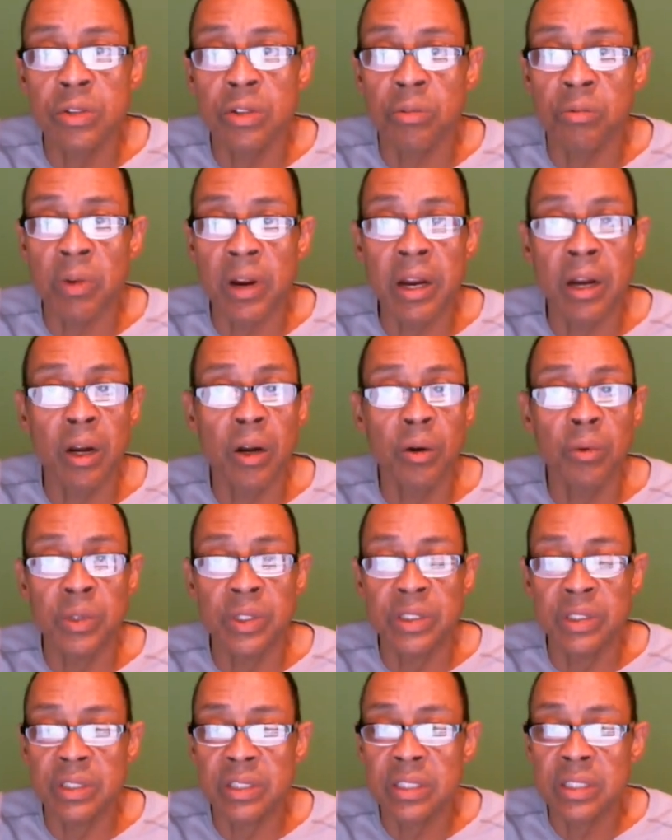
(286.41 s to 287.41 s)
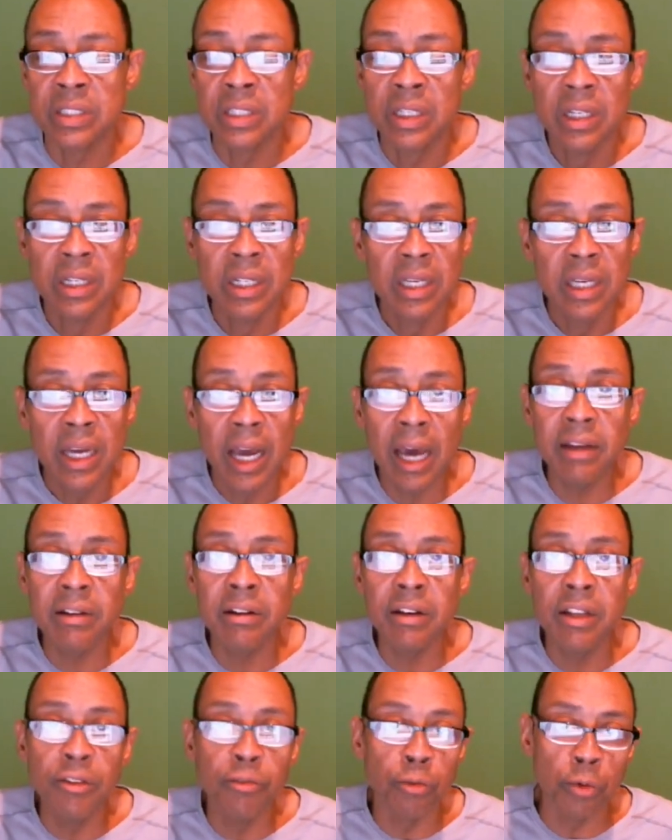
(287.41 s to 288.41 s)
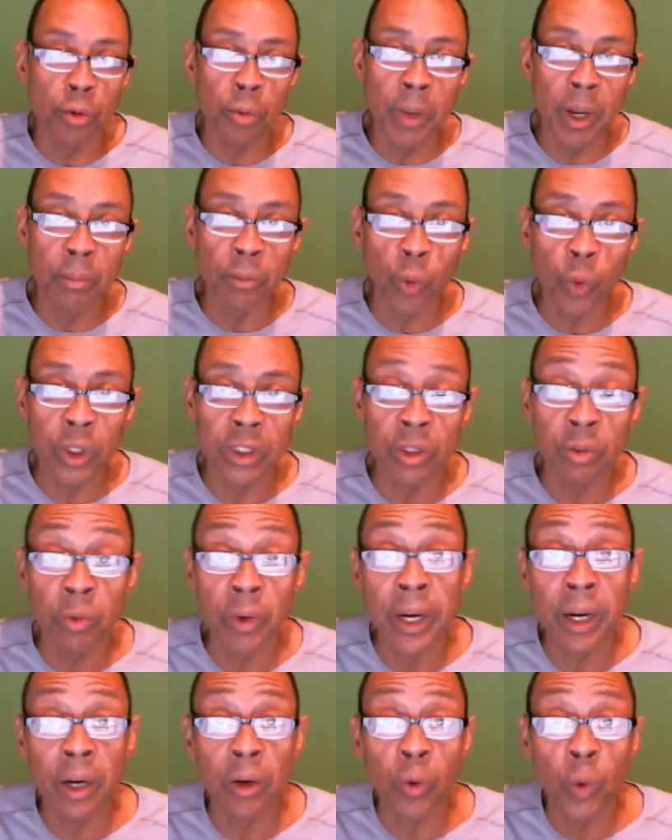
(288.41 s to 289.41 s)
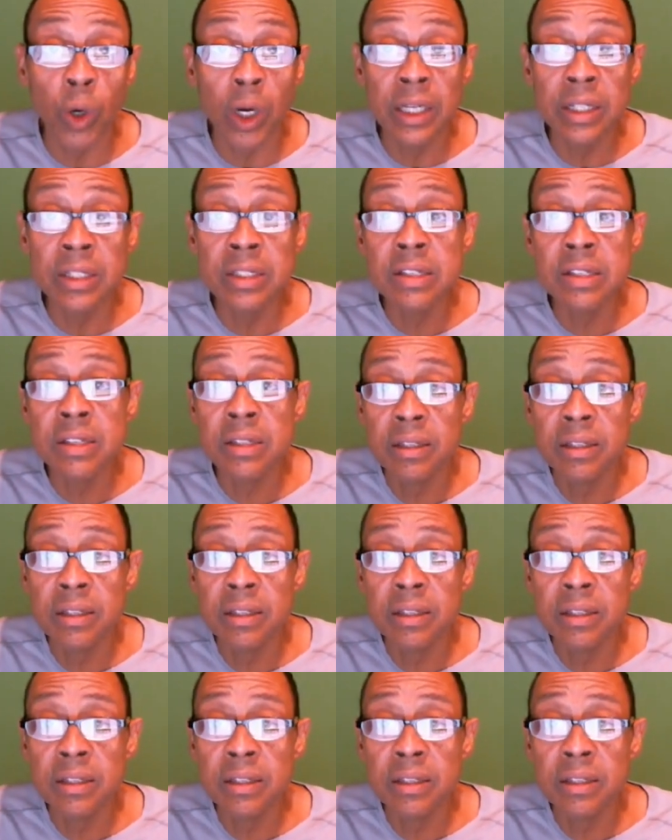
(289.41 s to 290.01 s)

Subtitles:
The rare was, I don't even remember what the rare was.